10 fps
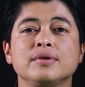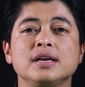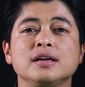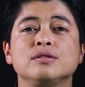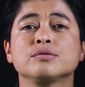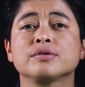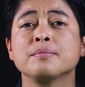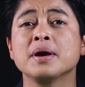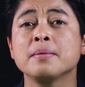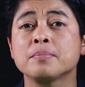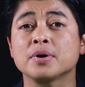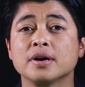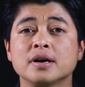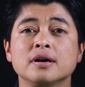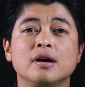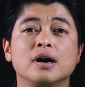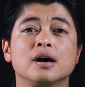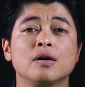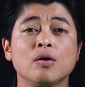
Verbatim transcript: we need to remember our